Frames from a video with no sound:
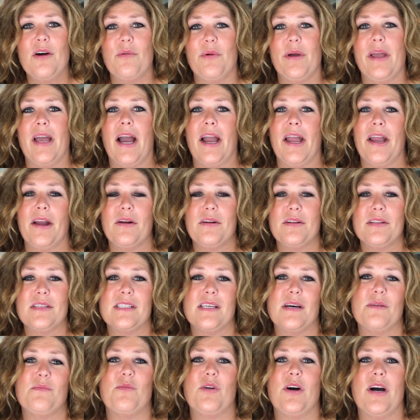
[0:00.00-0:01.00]
We hired
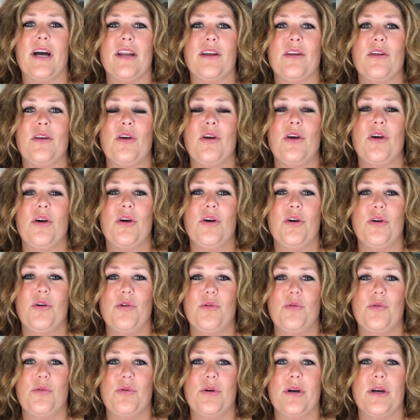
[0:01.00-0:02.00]
someone
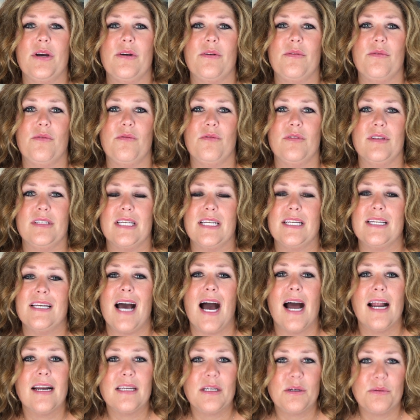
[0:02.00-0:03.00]
who did
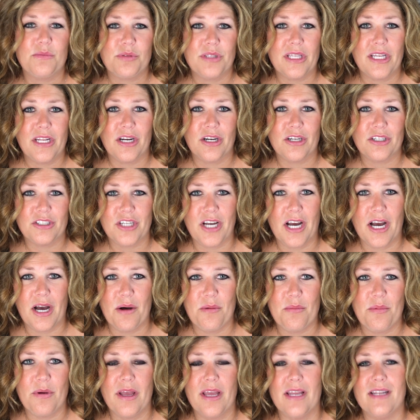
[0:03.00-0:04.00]
not complete our
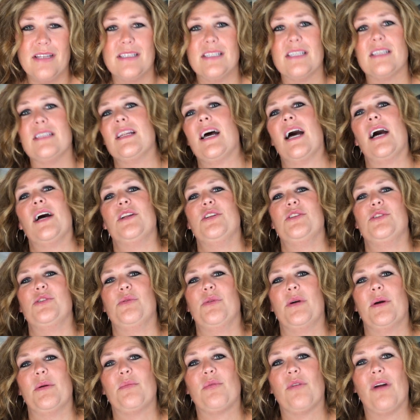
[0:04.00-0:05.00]
job and did not
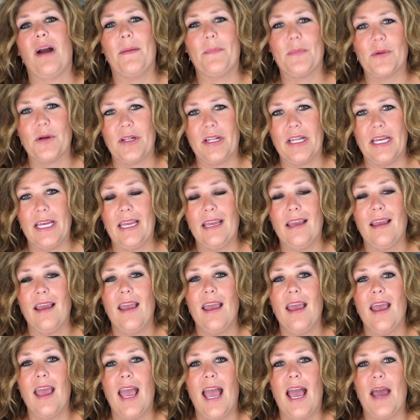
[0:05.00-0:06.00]
do it properly,
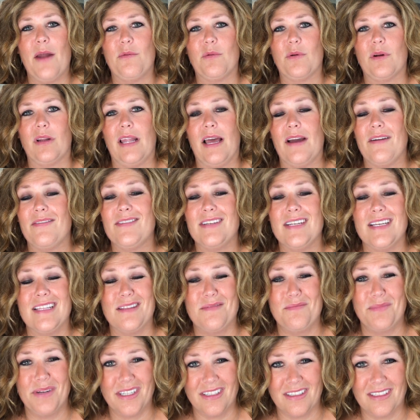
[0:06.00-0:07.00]
and were left in
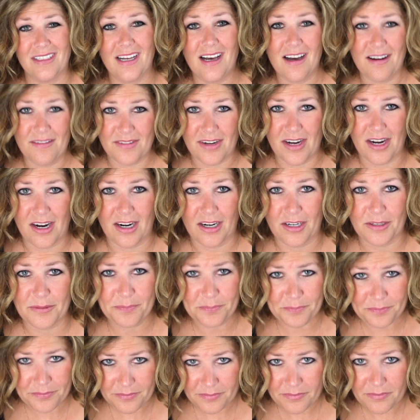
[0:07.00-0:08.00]
the middle of our
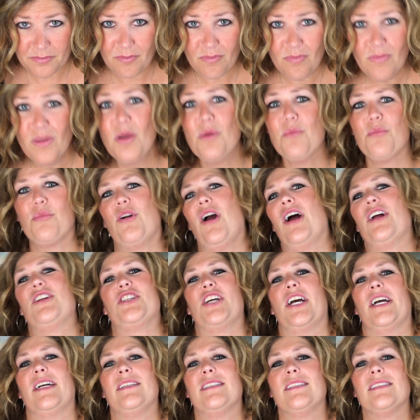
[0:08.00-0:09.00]

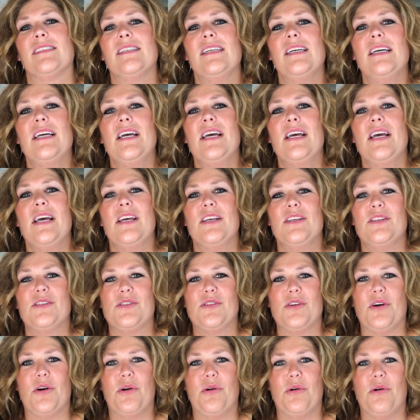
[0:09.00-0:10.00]
project.
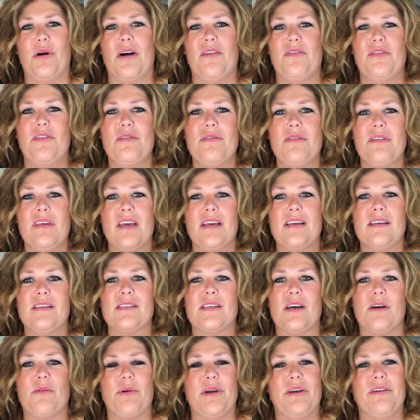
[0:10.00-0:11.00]
So a few
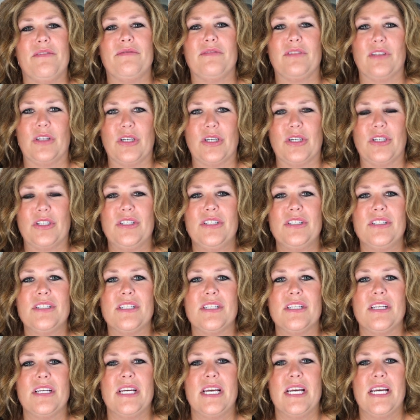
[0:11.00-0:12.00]
things that we've
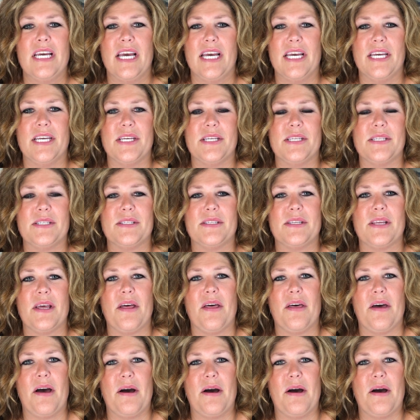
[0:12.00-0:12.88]
learned is,